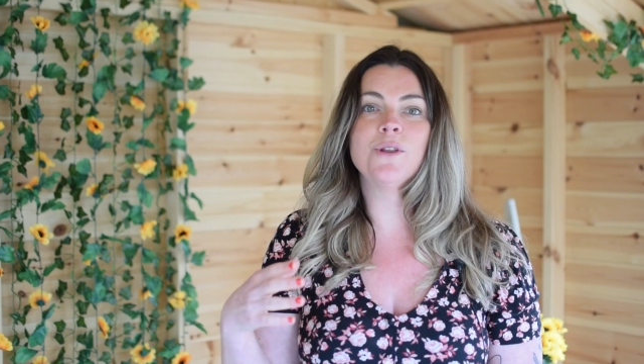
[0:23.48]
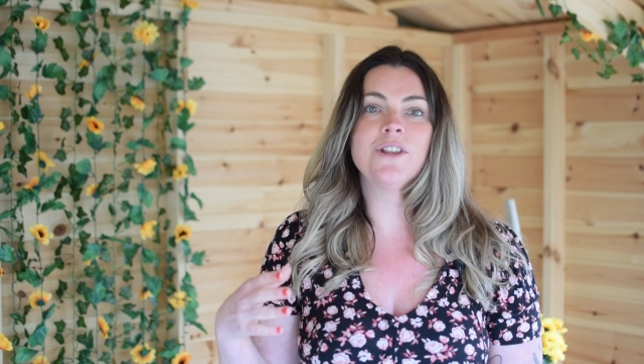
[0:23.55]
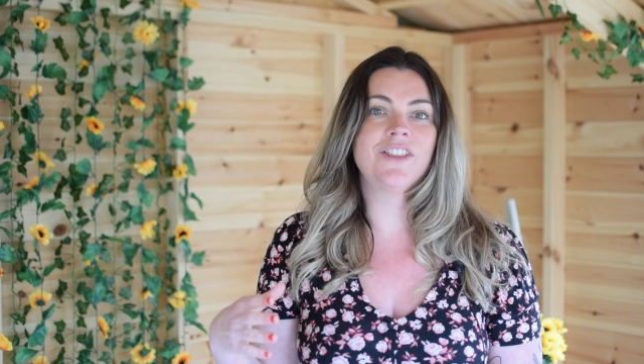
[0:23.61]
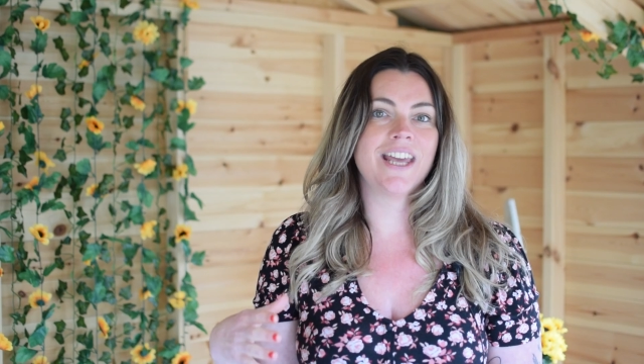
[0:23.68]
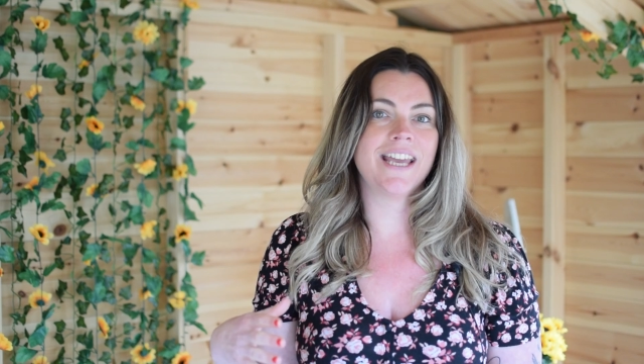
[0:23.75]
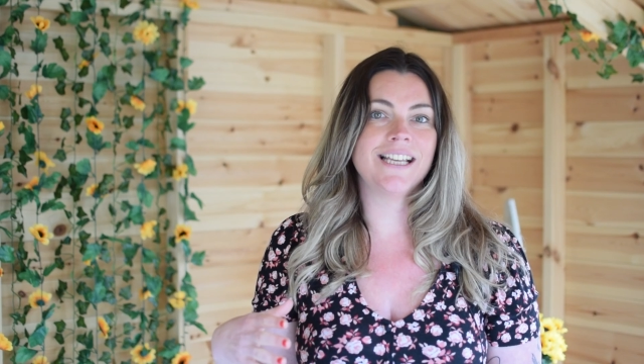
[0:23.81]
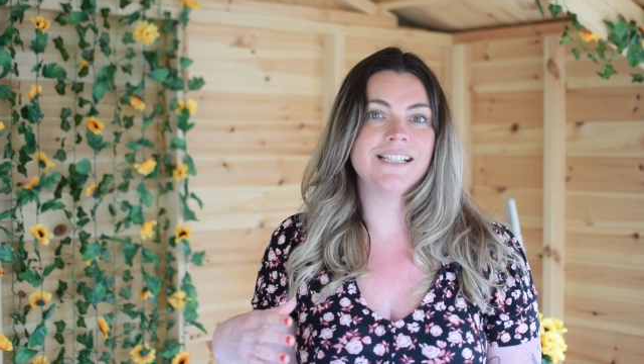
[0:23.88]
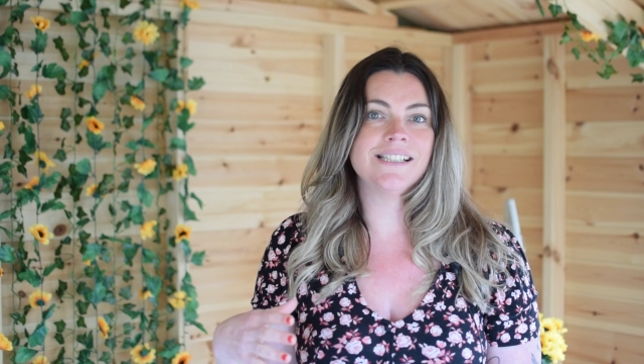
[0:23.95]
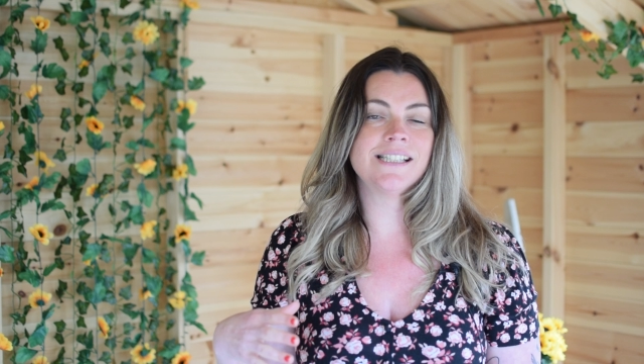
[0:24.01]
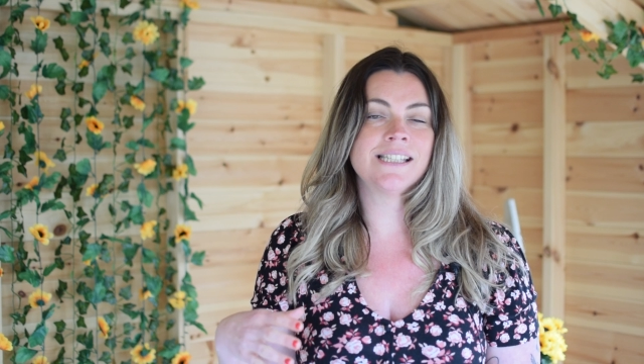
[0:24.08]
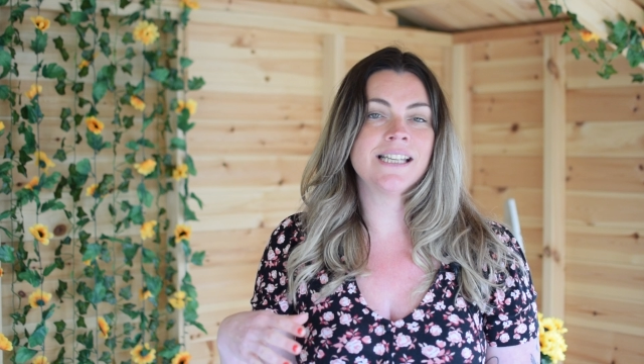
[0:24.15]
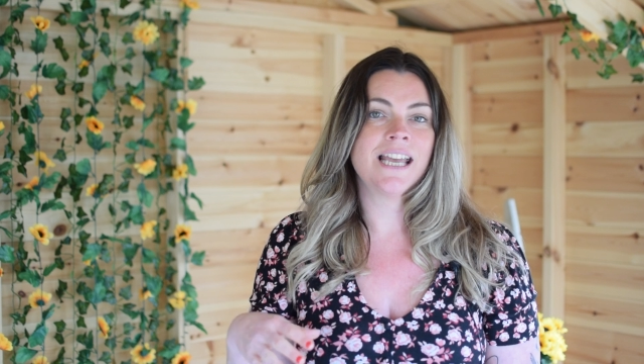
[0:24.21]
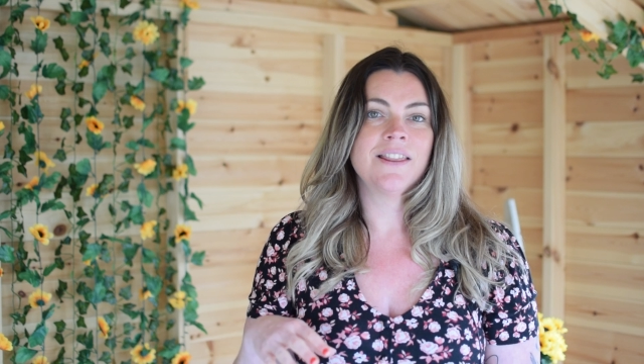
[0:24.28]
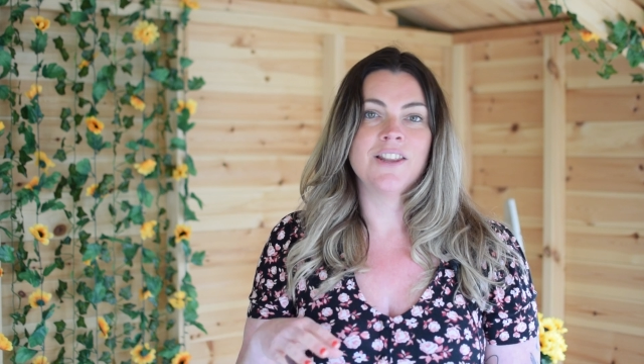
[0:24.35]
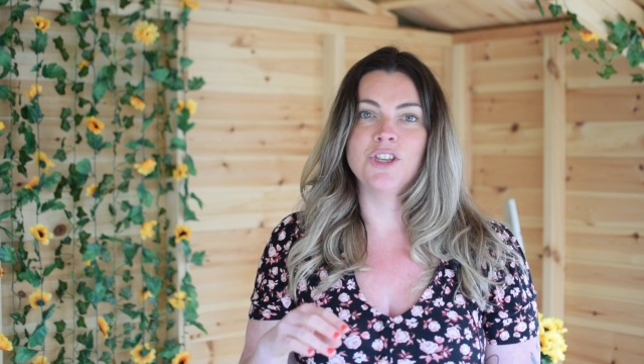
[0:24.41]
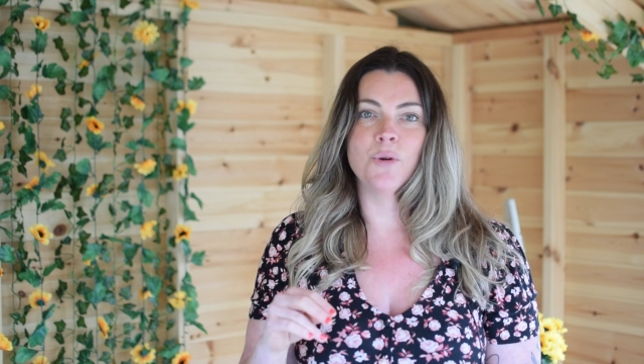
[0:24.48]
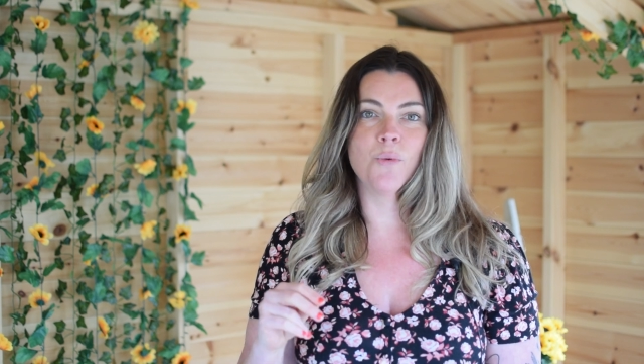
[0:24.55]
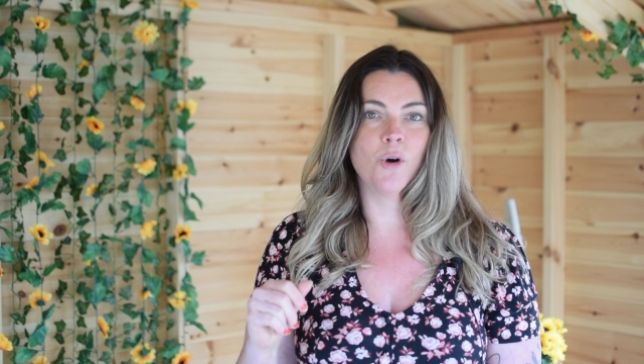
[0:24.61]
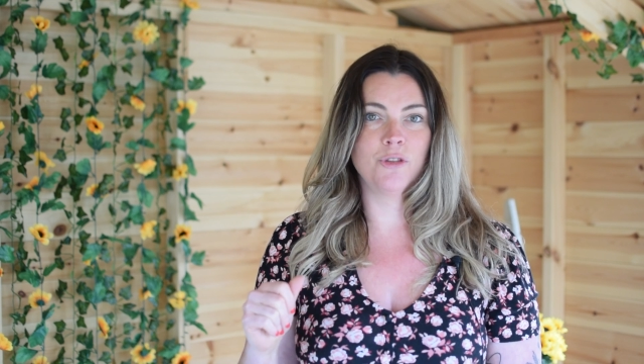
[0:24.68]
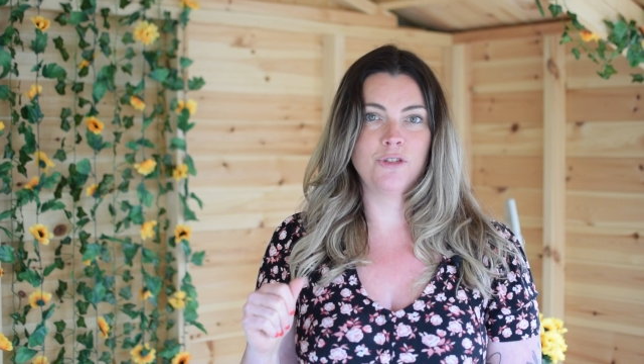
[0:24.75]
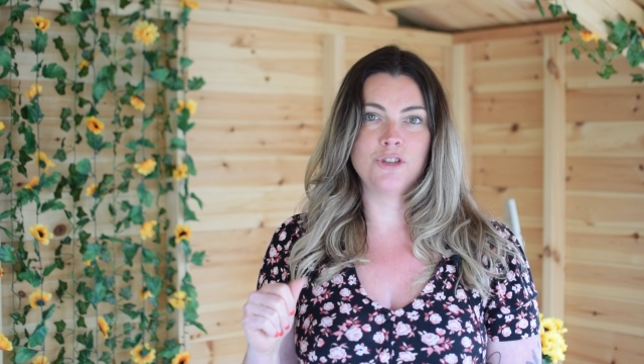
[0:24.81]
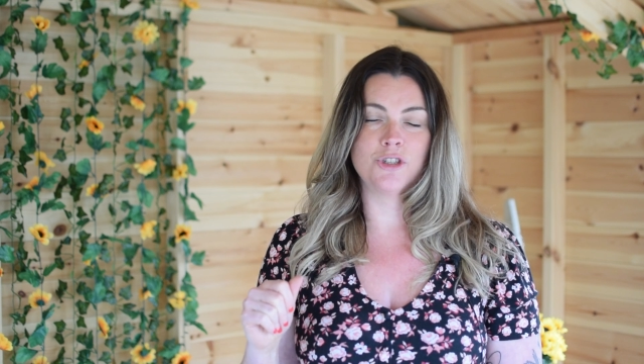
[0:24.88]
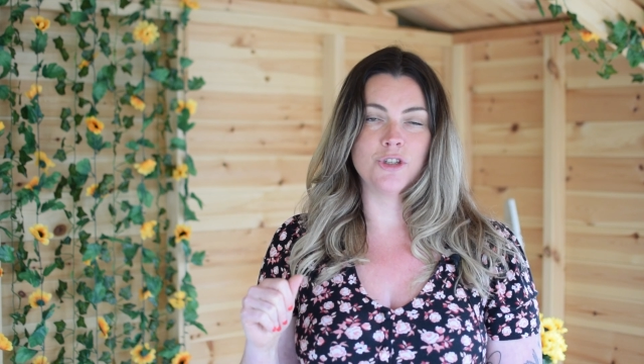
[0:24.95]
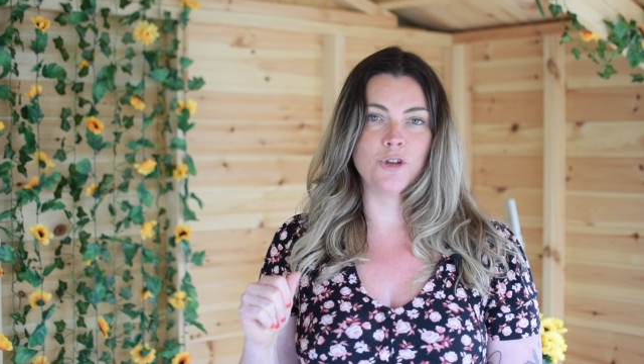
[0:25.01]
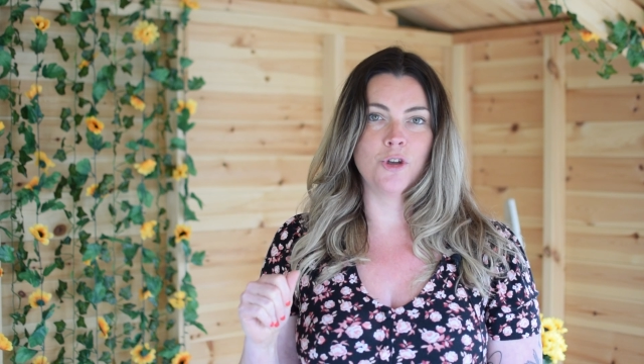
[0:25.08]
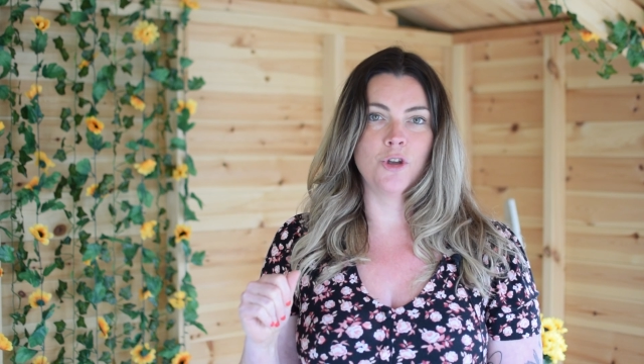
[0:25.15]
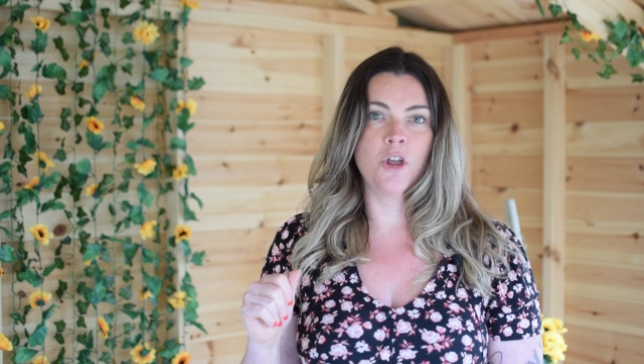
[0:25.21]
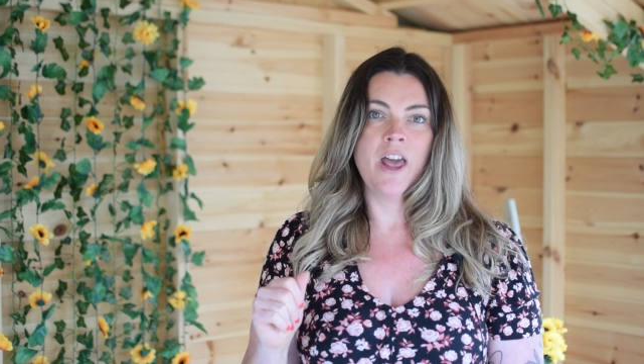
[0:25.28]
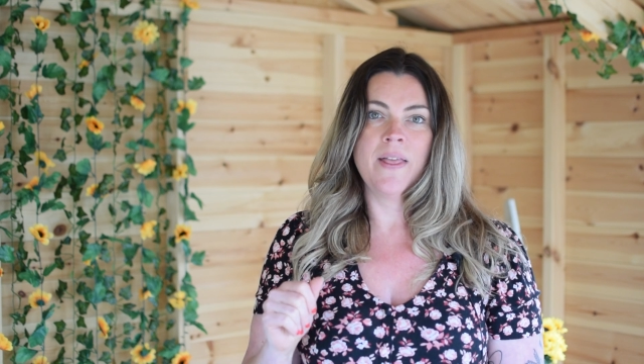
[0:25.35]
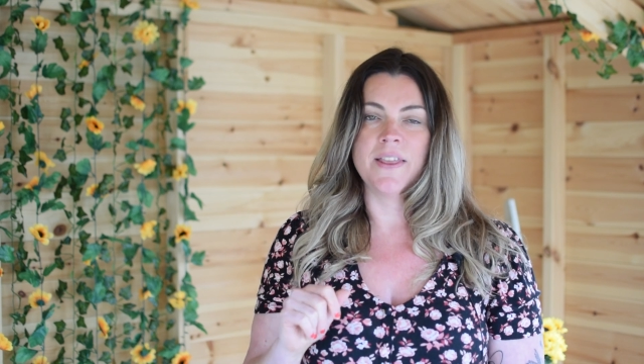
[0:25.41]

the things that you want to do